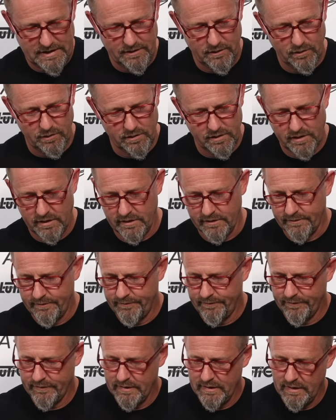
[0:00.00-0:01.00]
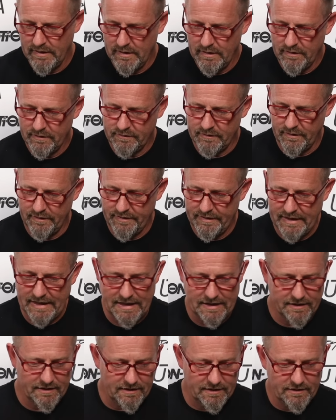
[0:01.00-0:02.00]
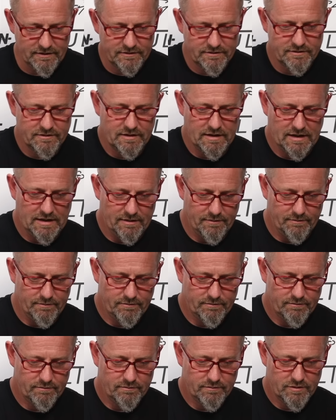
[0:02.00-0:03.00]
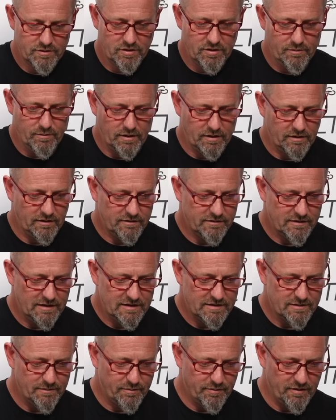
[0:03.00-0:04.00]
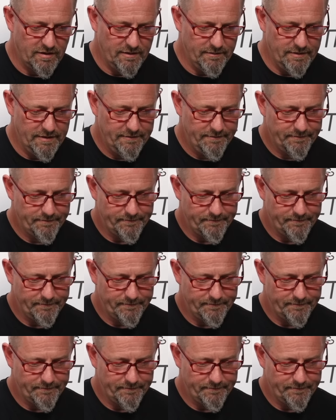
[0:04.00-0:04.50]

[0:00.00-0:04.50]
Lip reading: all good. So that is 2 models into primer.